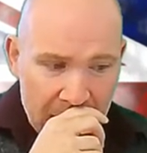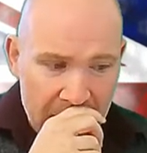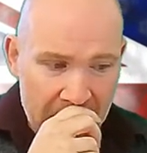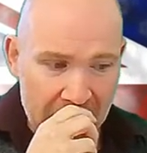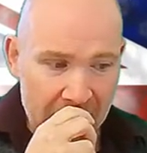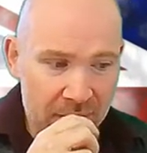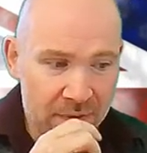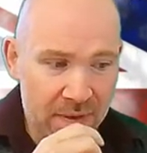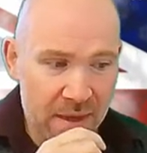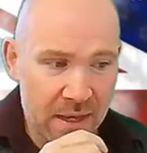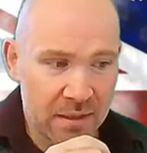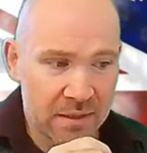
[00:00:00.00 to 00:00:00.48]

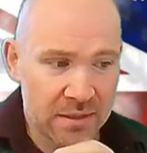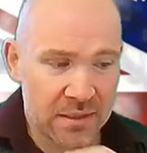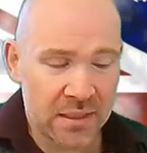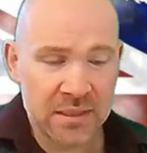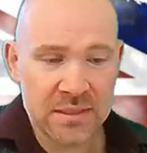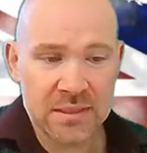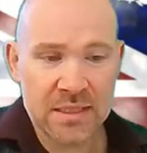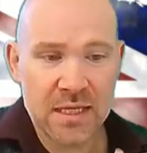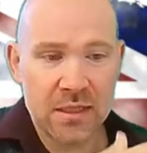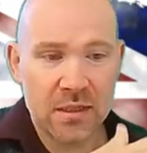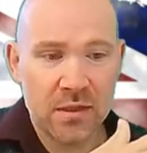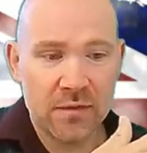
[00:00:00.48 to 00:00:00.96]
And then
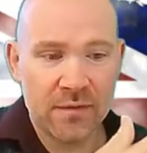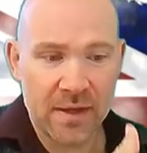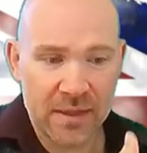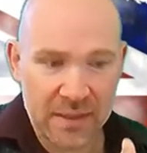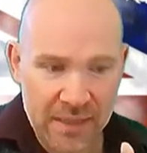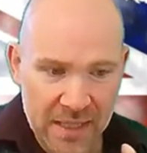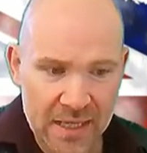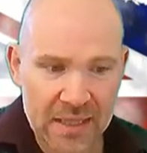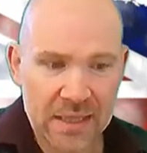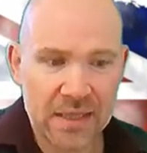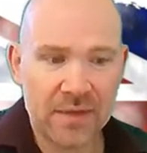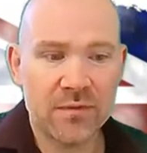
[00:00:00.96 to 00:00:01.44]
since then, you've had
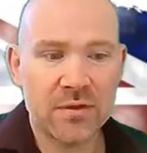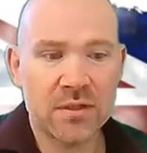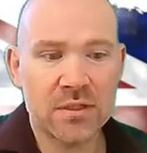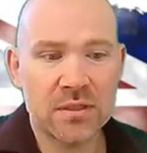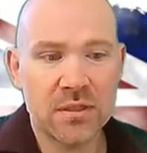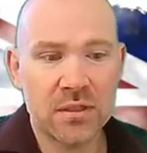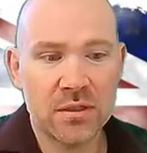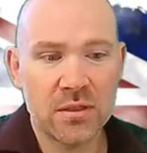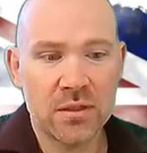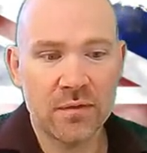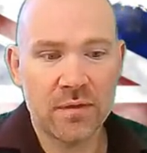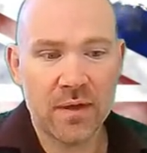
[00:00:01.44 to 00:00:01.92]
Ken
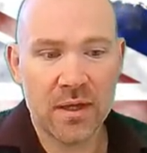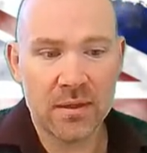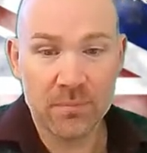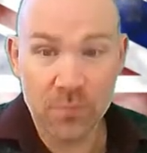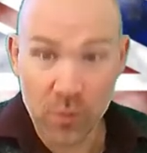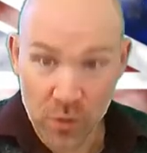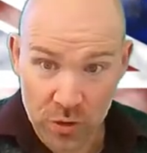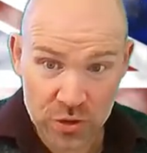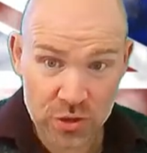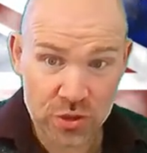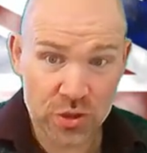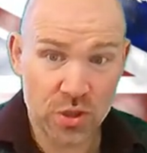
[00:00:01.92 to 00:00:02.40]
Livingstone, you've had
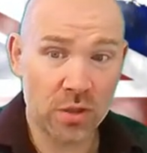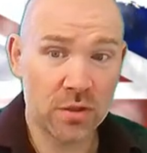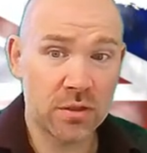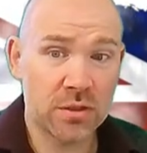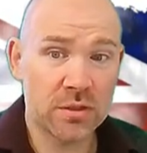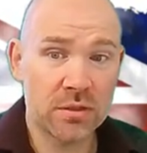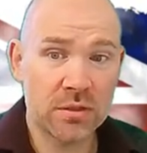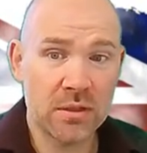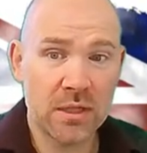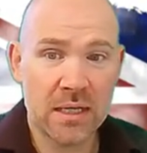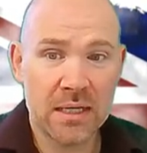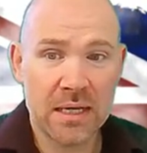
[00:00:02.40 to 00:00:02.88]
Boris
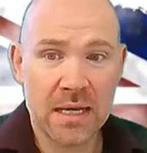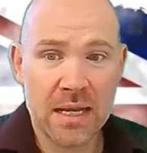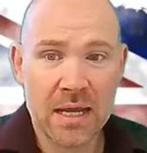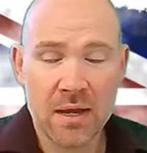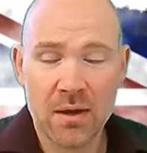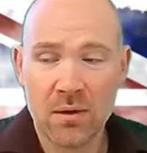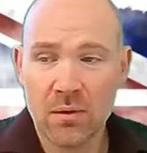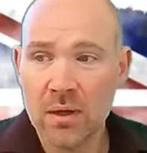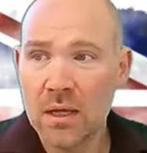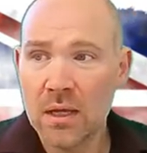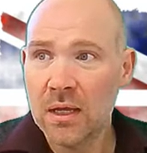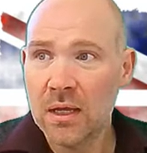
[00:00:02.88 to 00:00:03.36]
Johnson, and
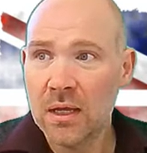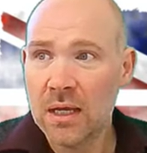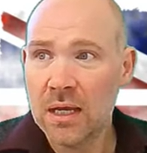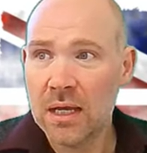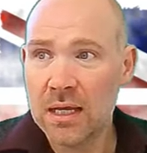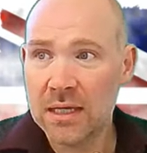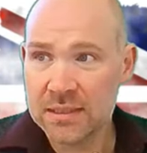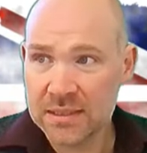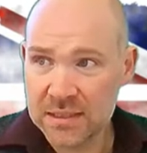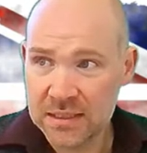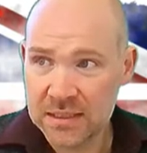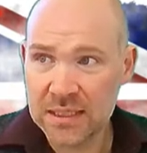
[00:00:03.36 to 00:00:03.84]
now
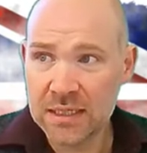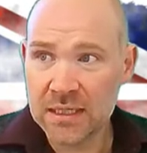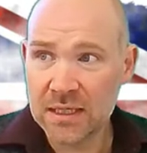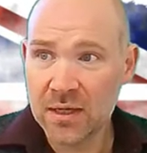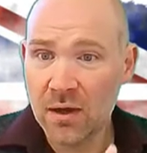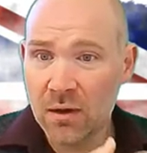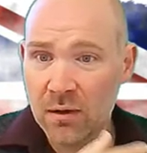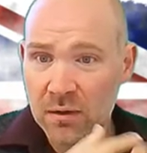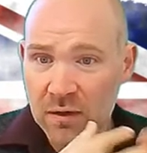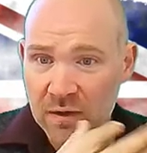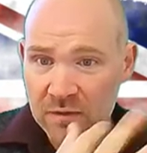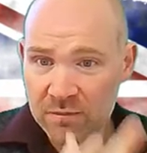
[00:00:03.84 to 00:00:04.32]
uh, Sadiq
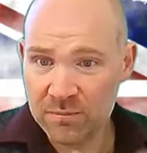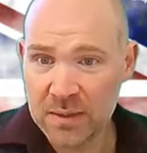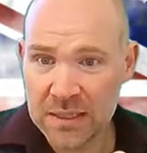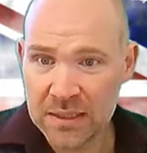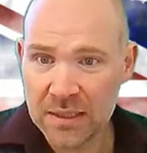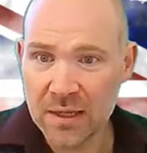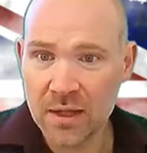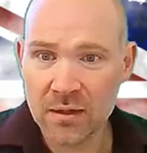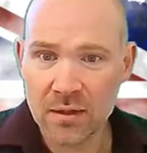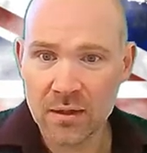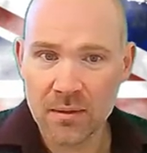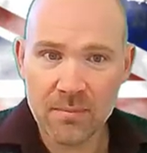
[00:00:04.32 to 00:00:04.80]
Khan have been
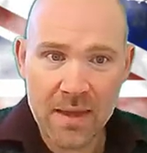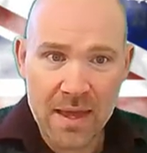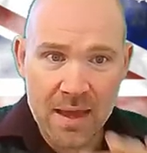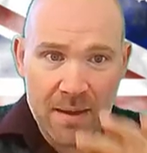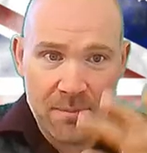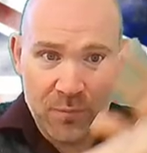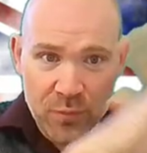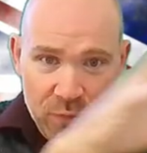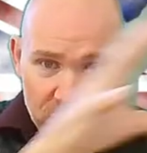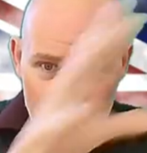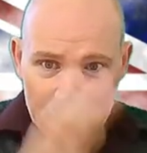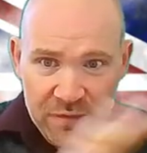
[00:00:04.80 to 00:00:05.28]
London mayor.
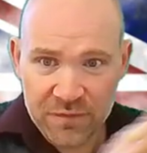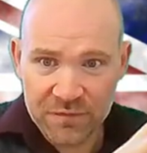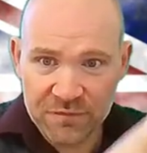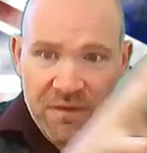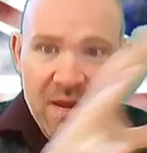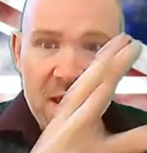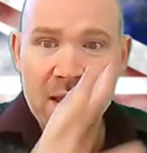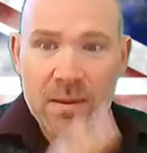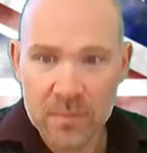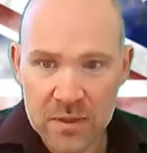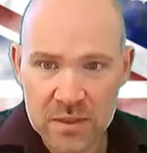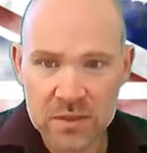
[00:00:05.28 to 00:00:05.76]
Pretty
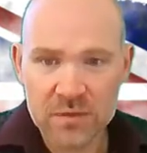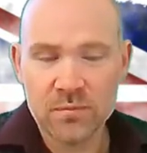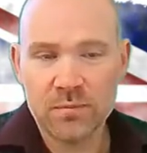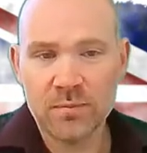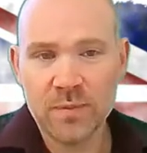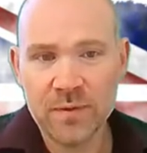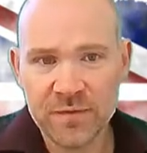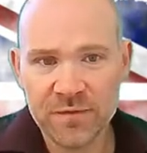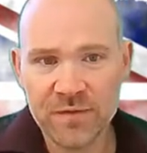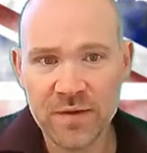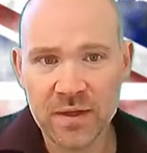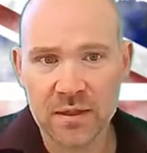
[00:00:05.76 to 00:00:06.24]
famous
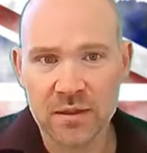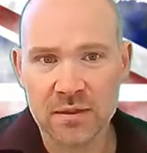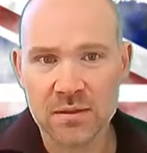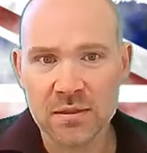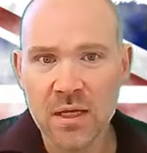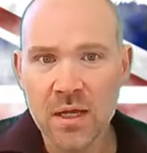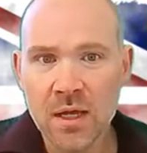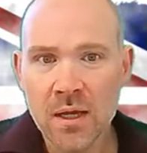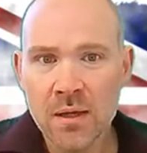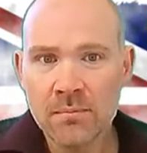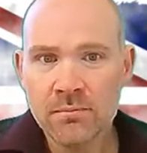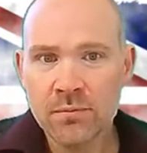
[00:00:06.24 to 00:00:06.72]
figures
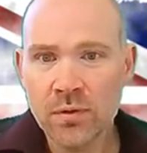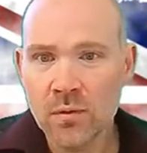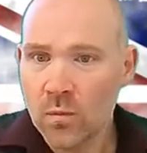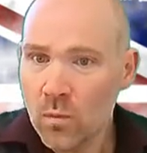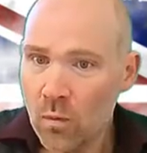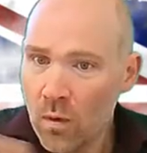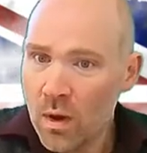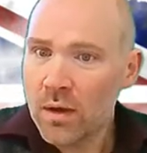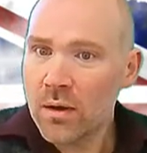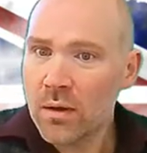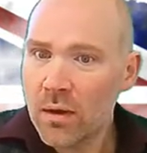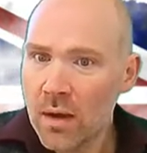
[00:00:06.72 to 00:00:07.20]
but
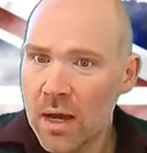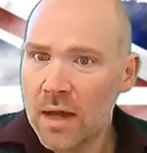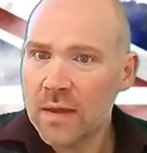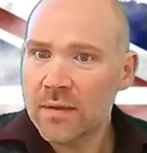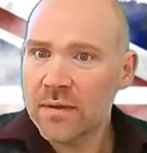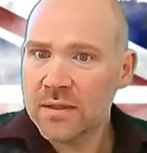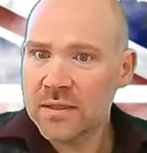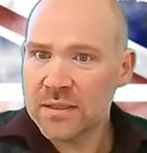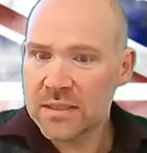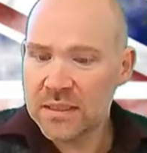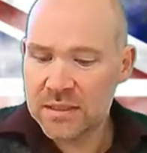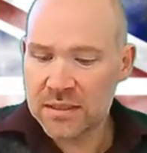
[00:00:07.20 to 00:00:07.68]
why not
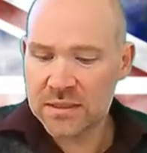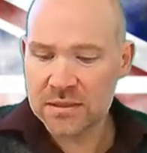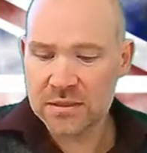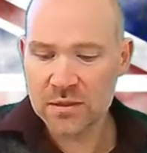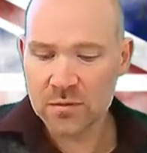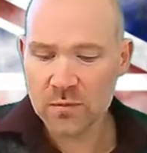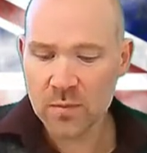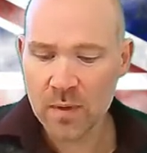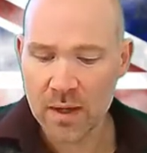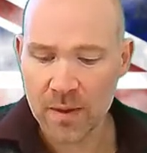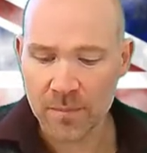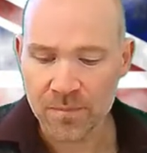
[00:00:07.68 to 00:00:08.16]
other cities as
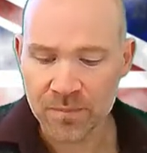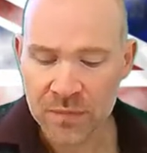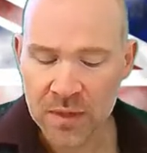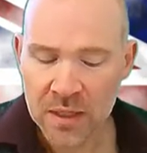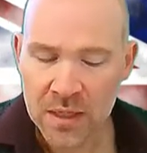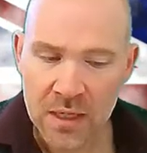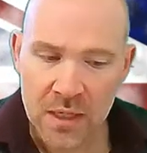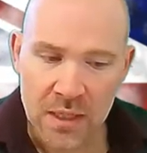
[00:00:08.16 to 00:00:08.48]
well?